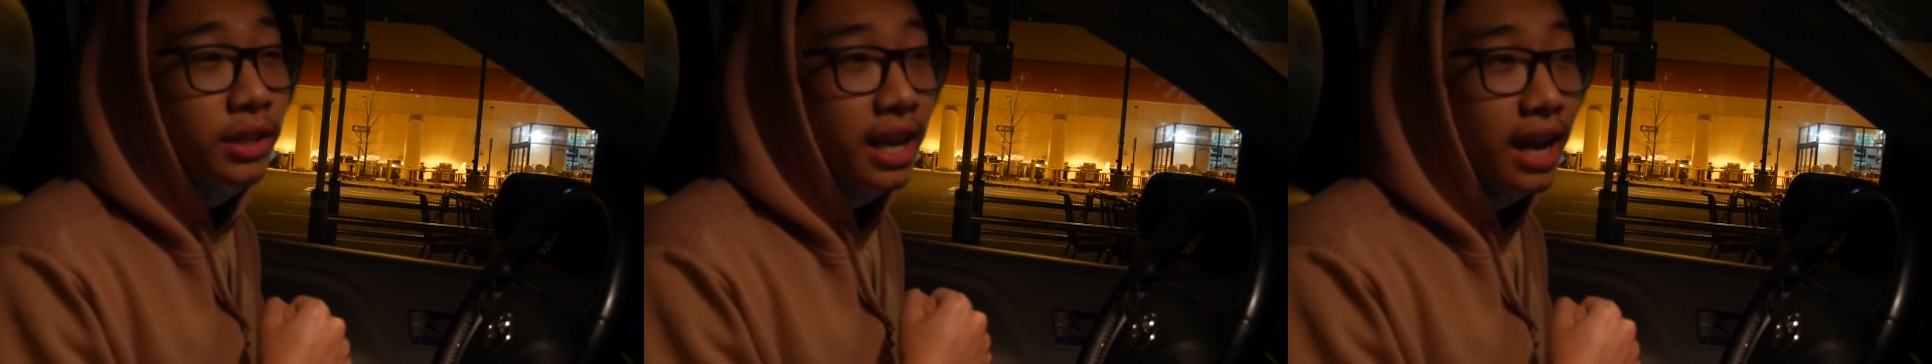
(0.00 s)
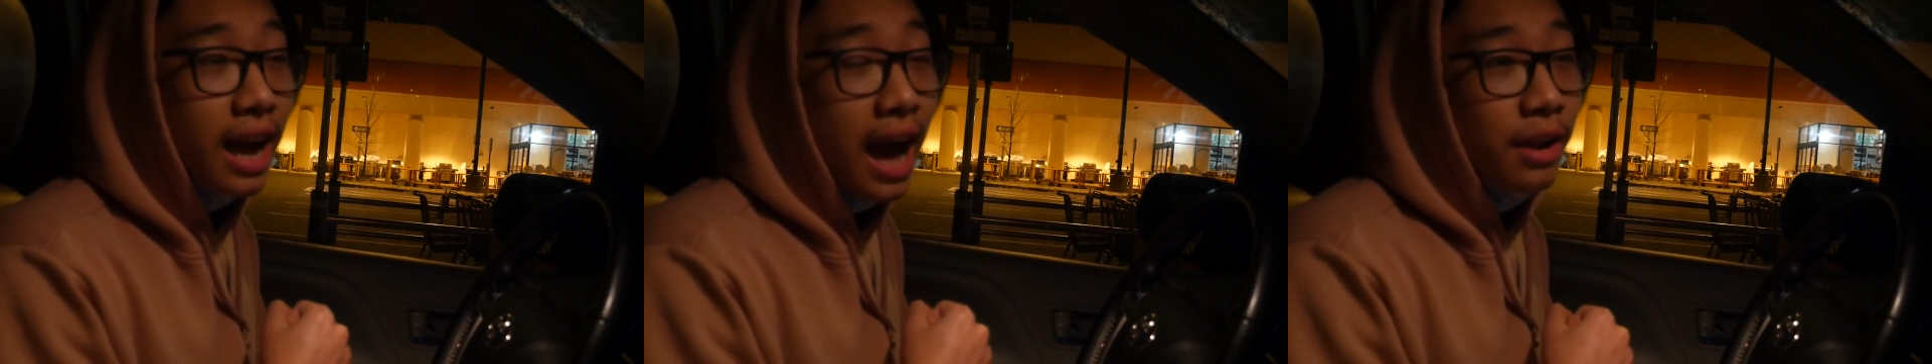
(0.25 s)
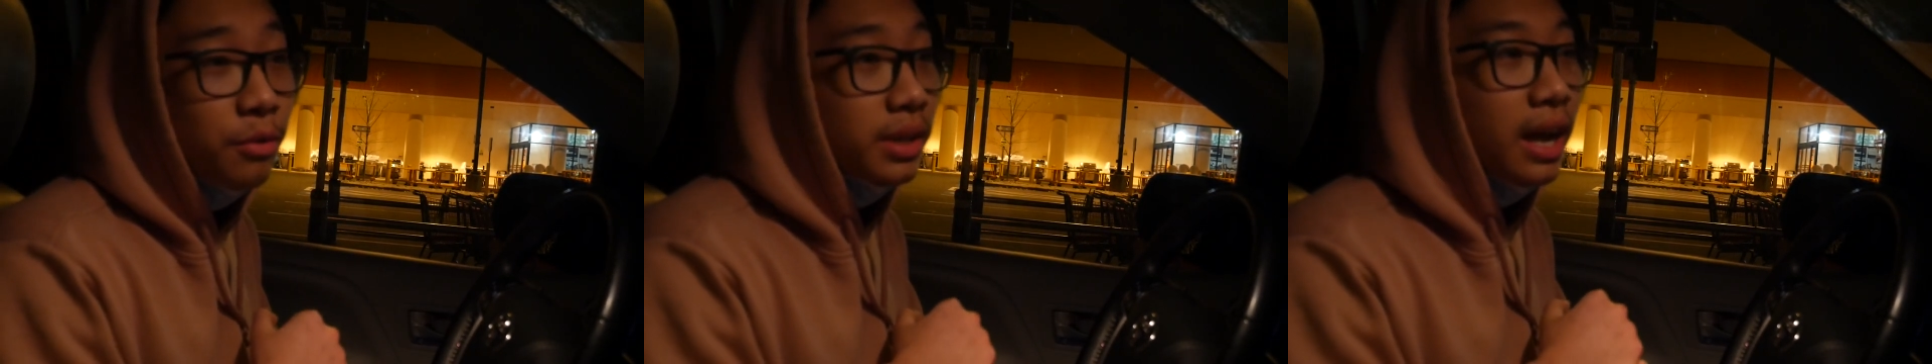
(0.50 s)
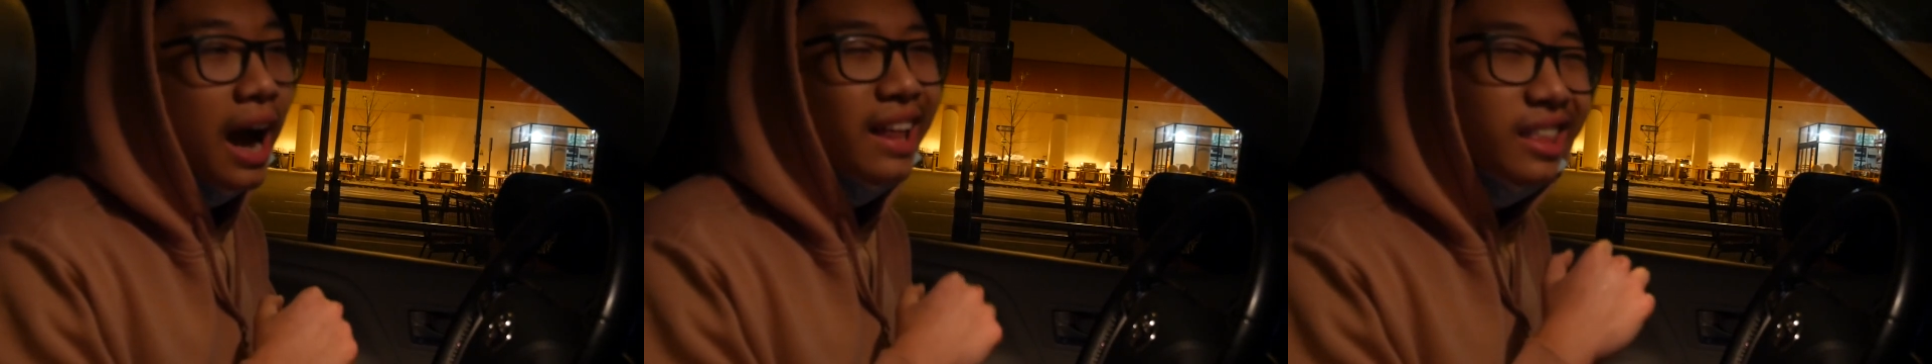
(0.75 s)
day.
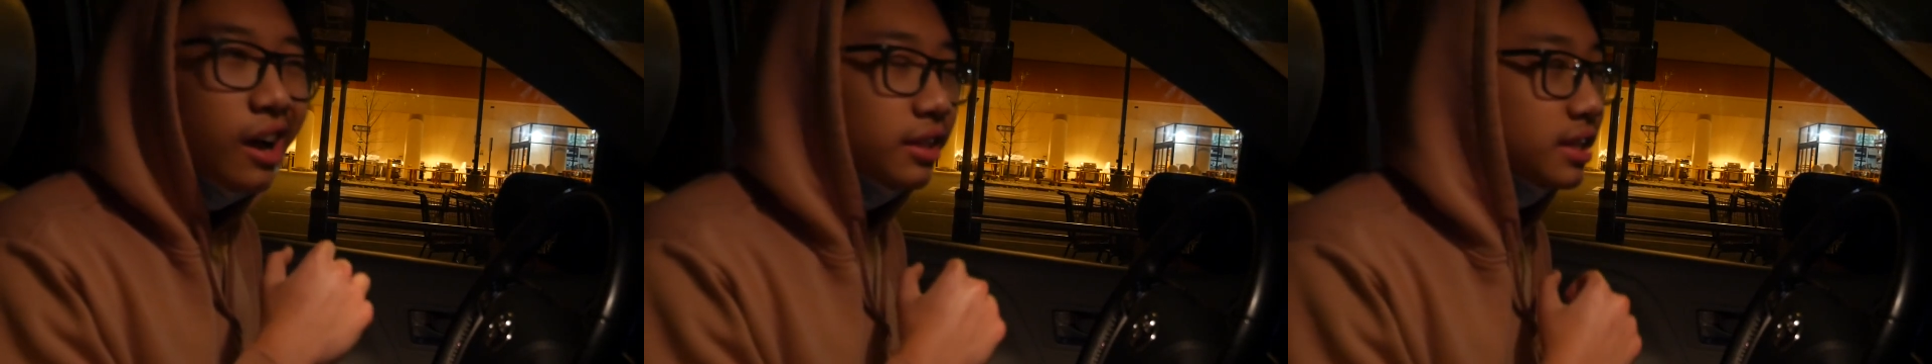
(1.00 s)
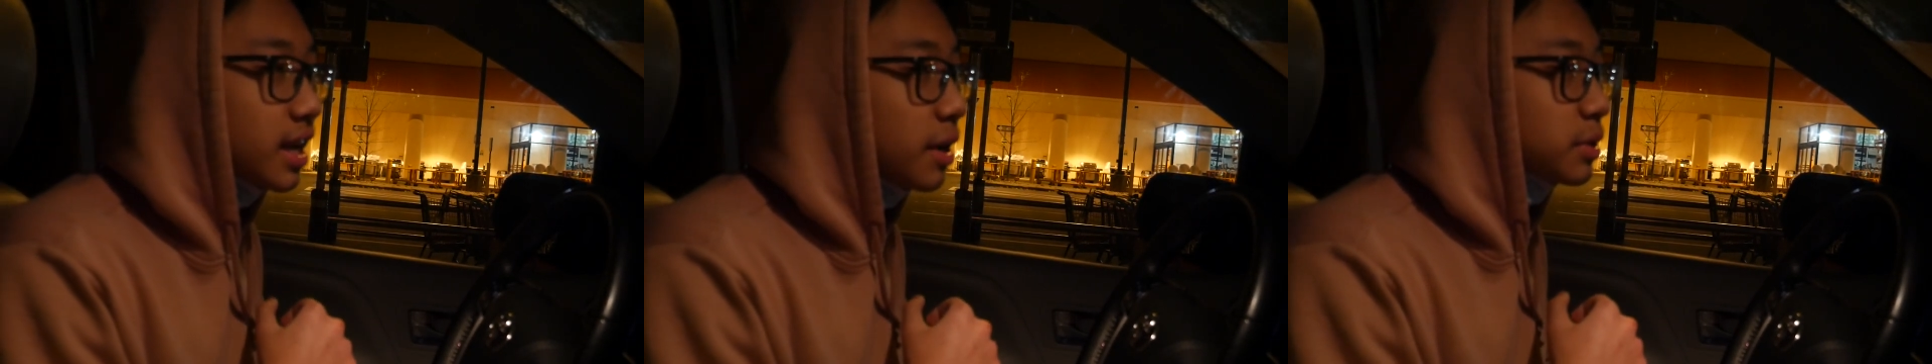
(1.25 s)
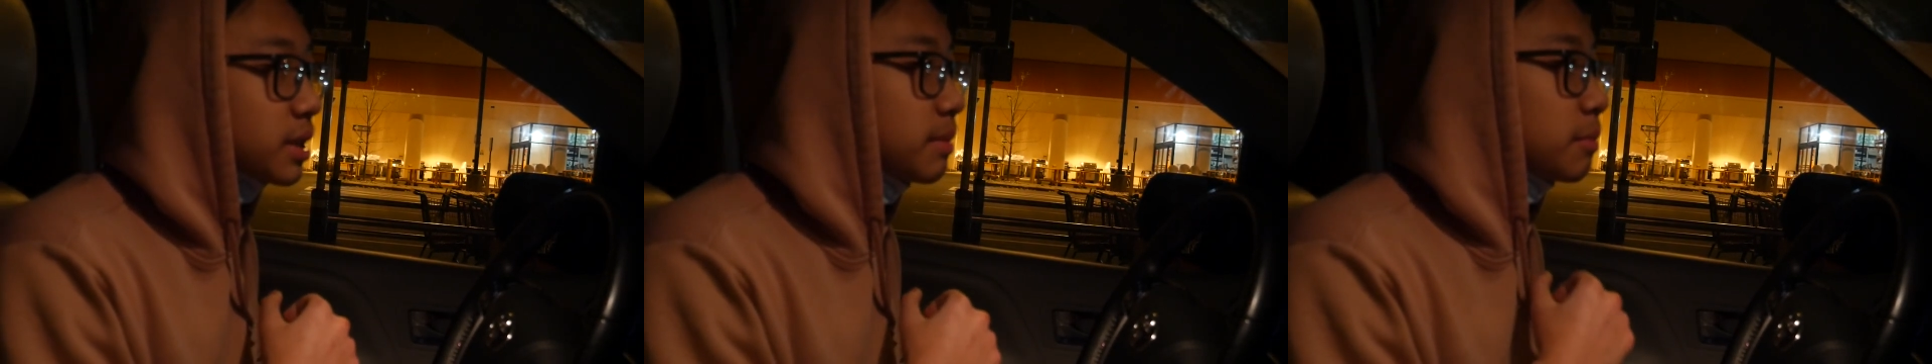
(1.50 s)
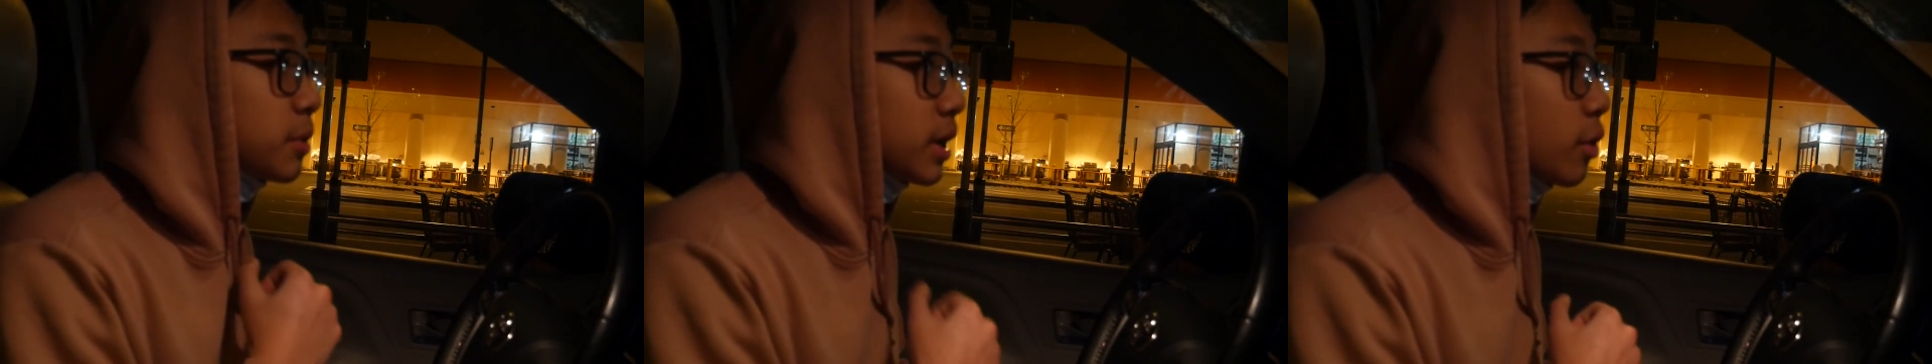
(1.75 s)
I thought today was gonna
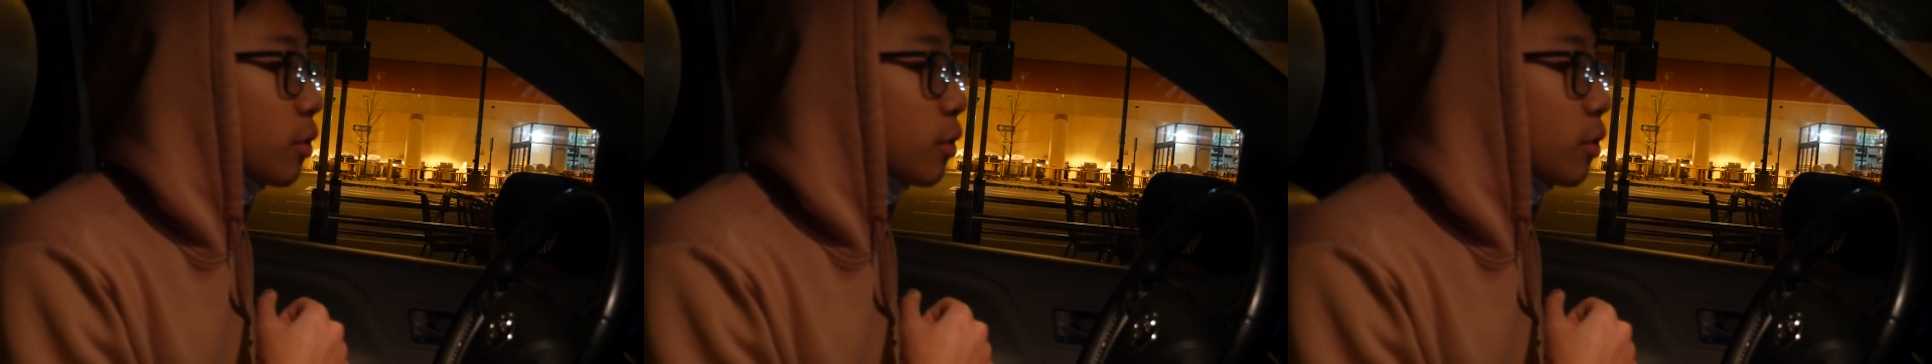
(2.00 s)
be pretty